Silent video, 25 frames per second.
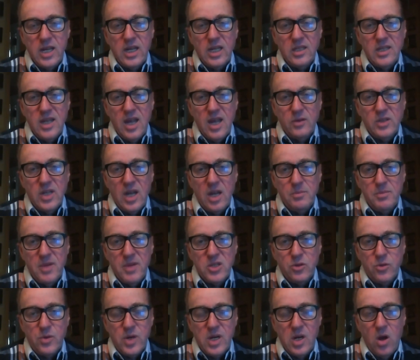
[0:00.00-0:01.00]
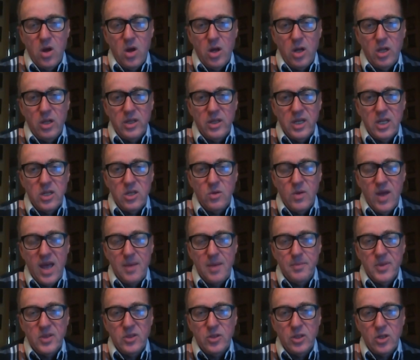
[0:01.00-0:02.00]
in downtown Montreal and you
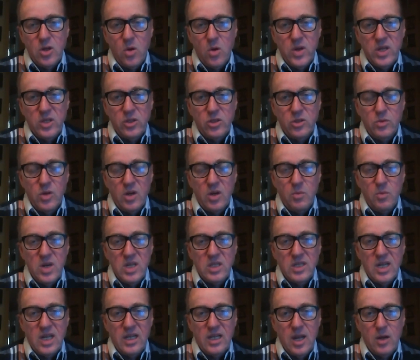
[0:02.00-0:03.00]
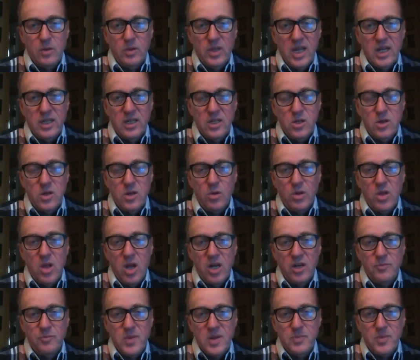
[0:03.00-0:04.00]
happen to go into a retail outlet and you hear a
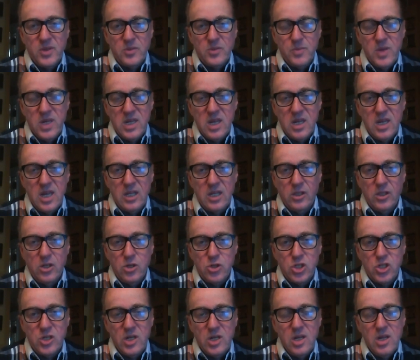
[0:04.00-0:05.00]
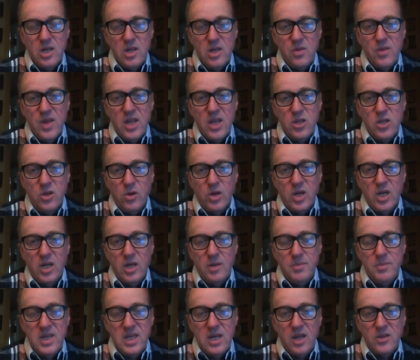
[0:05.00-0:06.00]
lot of people speaking English, then you're going
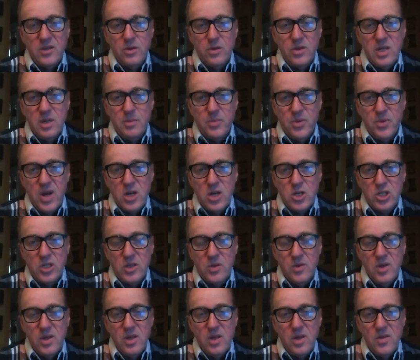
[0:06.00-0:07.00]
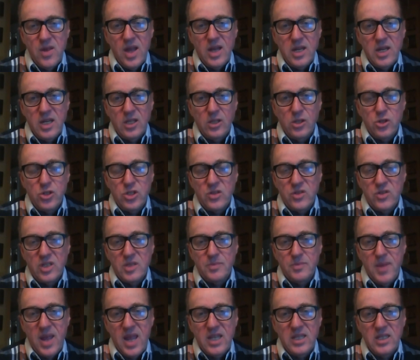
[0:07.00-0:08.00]
to be under the impression that English is
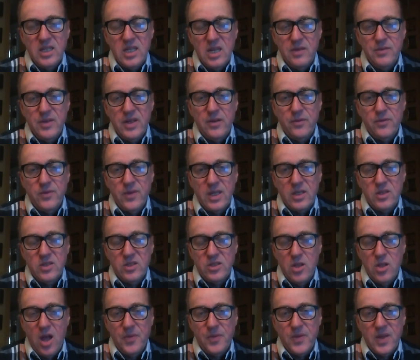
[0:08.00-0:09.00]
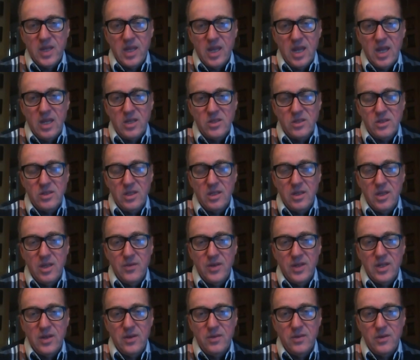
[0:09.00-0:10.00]
expanding, even if that's not the case. And
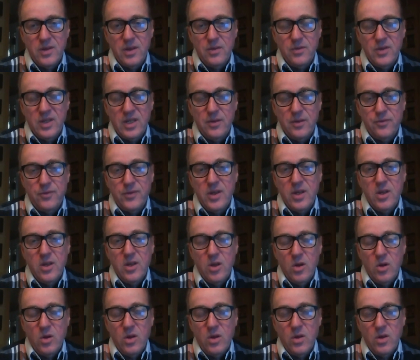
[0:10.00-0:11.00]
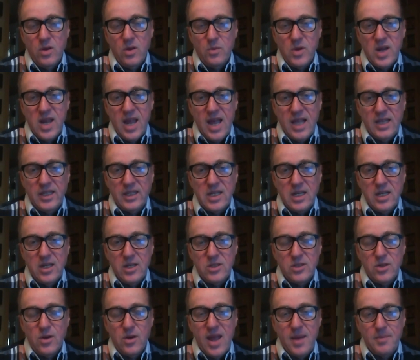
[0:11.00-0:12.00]
even if reality
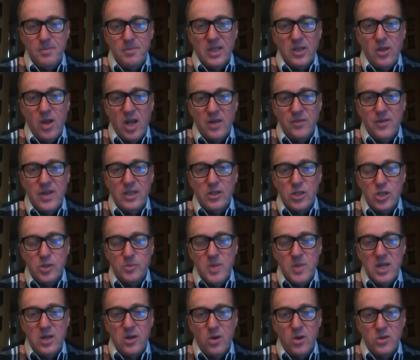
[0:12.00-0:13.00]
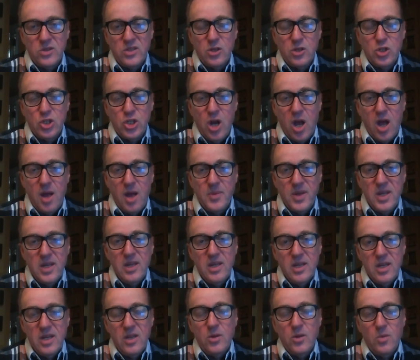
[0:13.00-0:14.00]
is there happen to be a lot of English speakers that shop
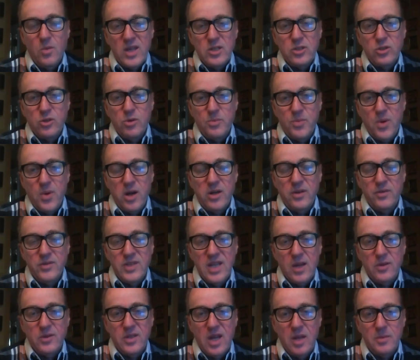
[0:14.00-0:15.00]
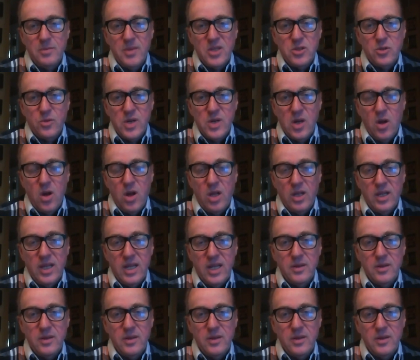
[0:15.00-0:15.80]
in the western part of downtown Montreal,